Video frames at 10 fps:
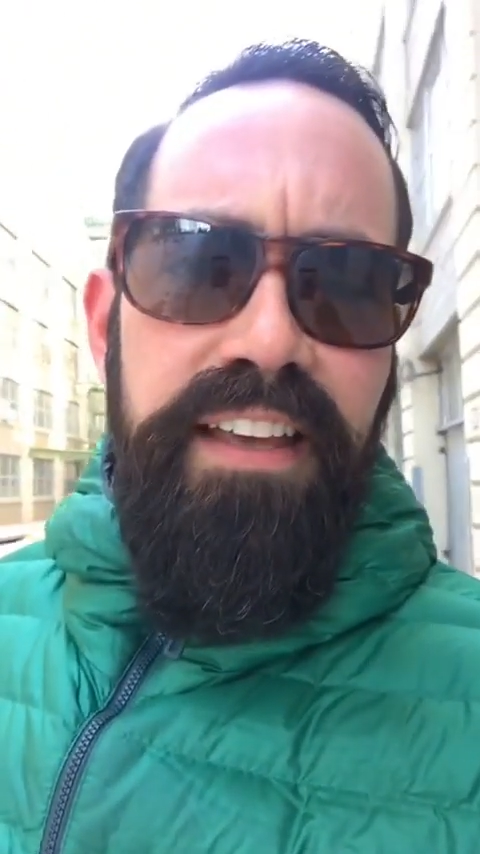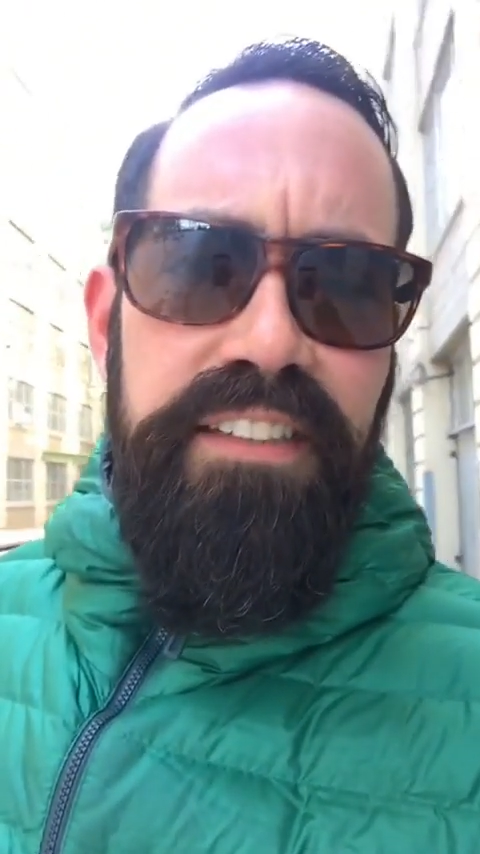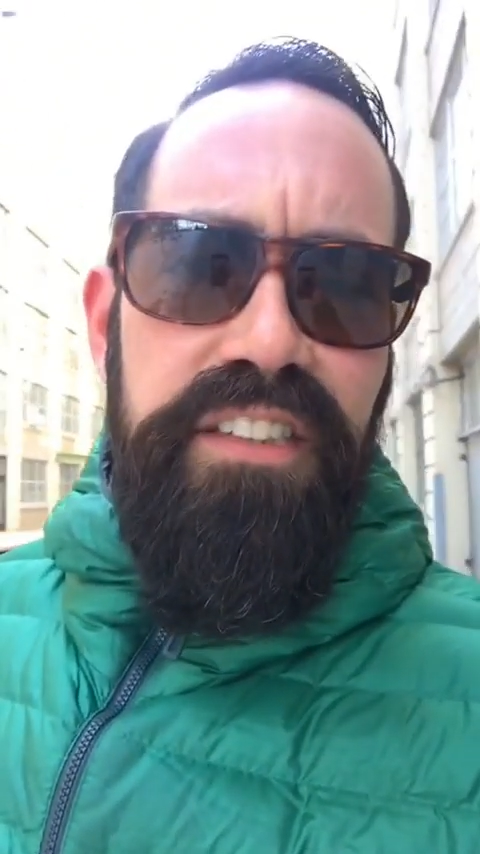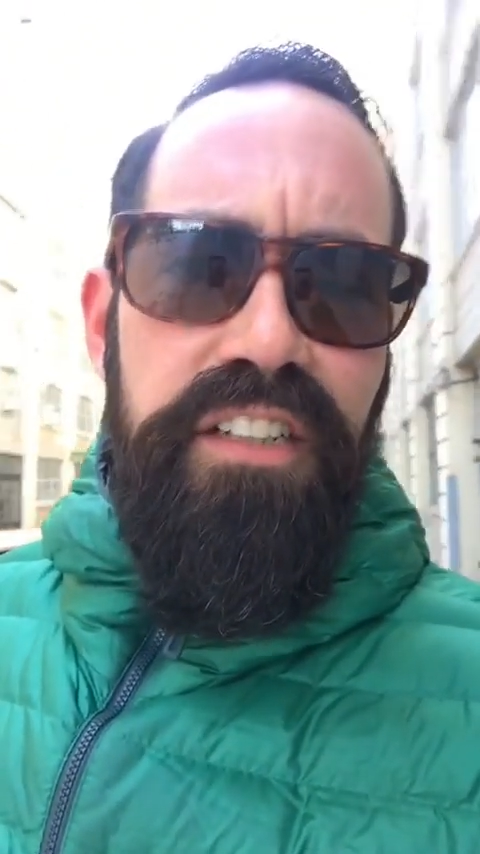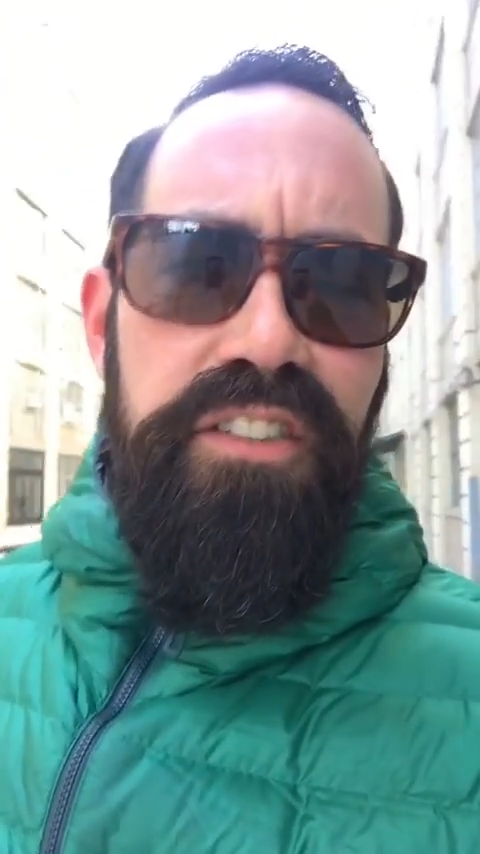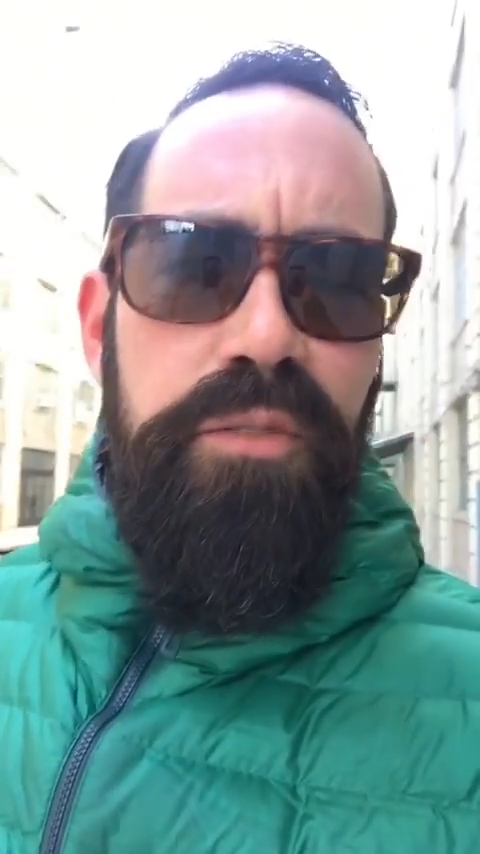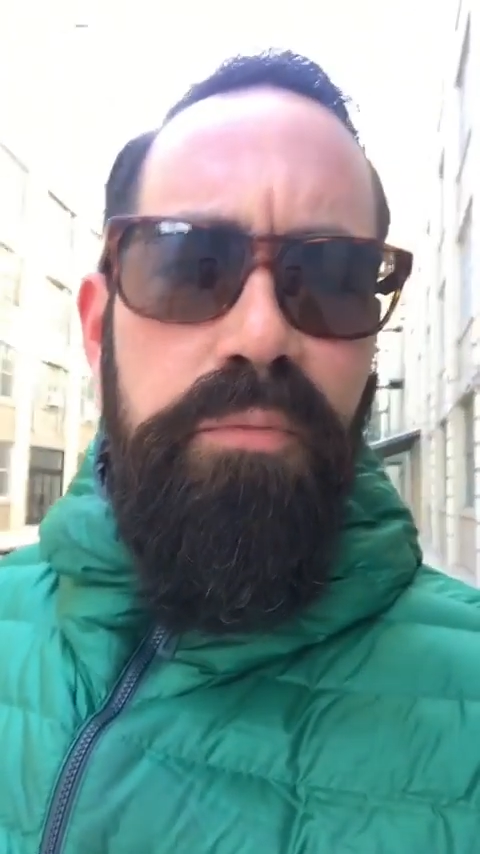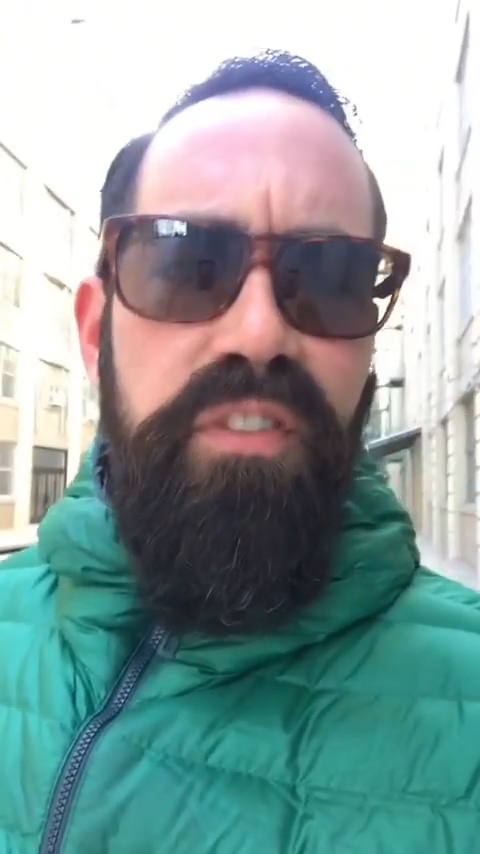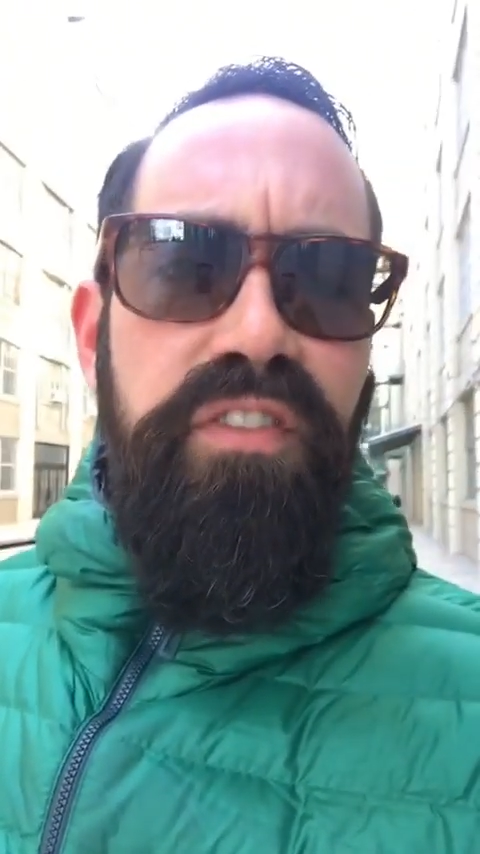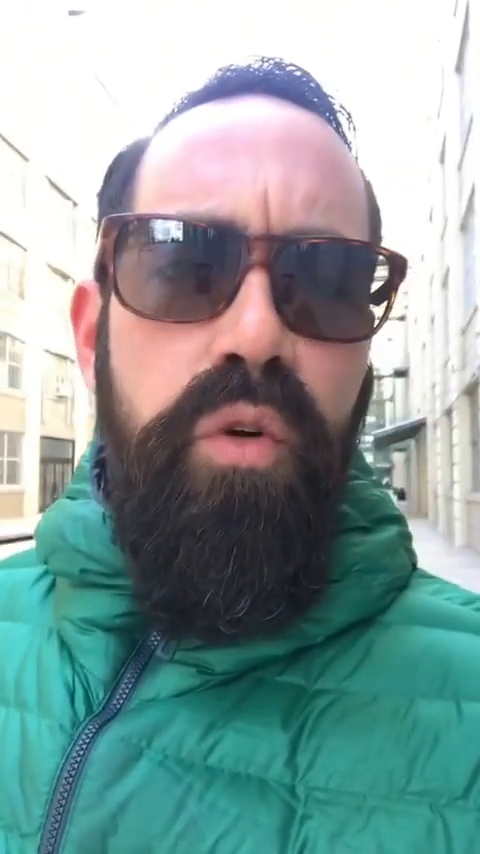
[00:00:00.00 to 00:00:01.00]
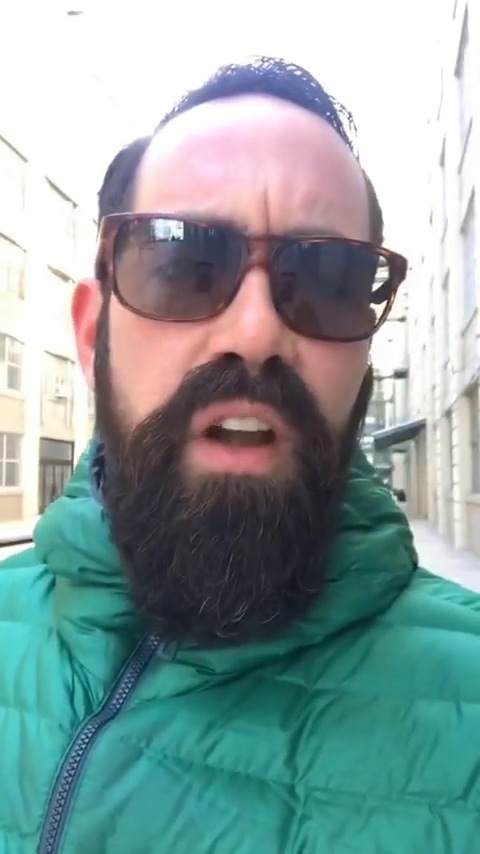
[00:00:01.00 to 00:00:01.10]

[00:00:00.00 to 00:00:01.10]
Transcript: and share some before